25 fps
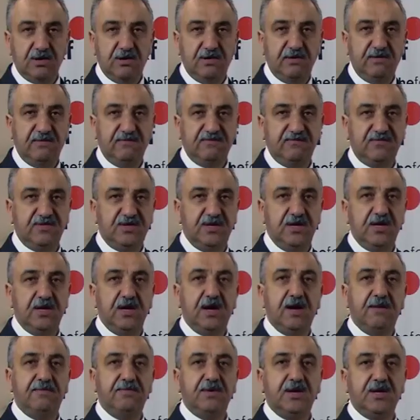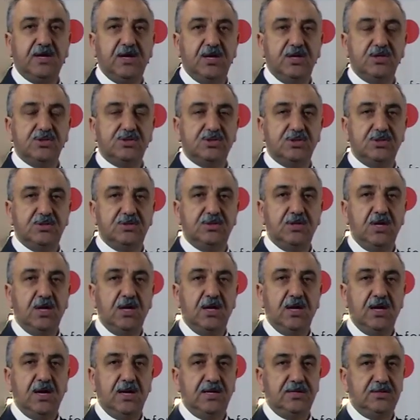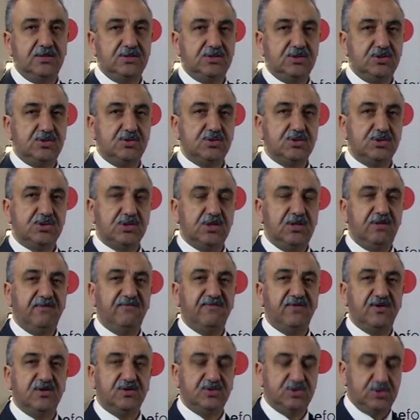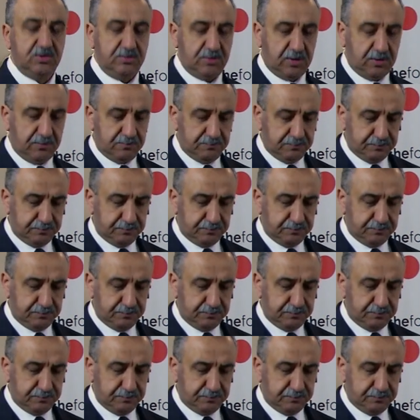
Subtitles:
of the application and the situation in Fukushima.